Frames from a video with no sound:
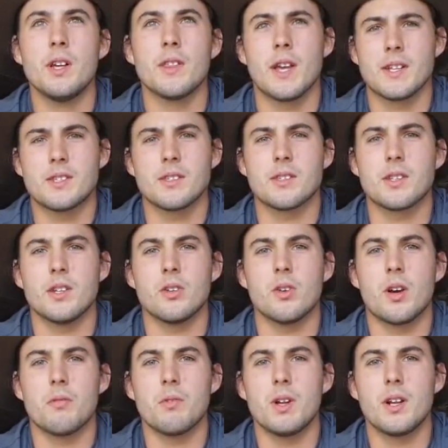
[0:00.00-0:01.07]
that's a skill
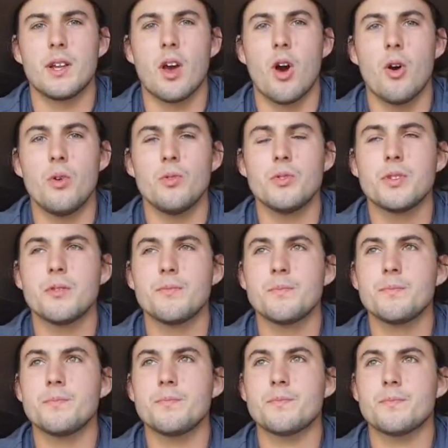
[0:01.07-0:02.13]
I really honed
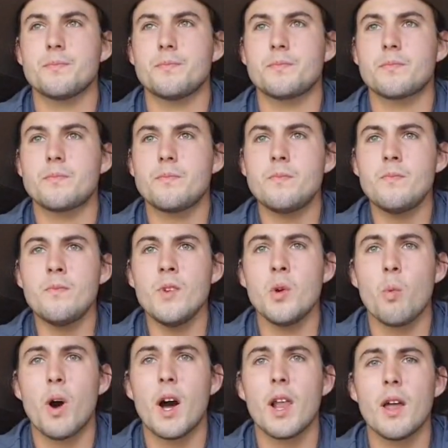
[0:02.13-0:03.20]

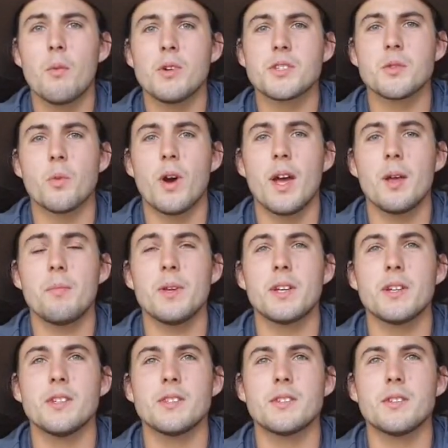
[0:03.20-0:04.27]
while I was away
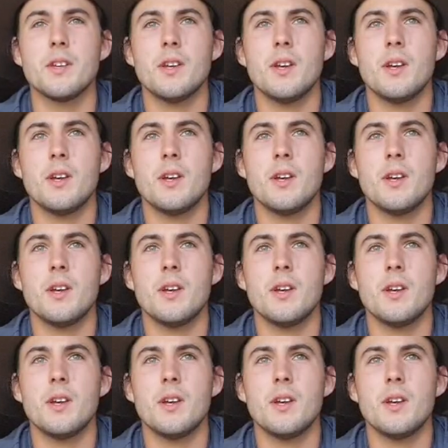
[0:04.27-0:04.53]
because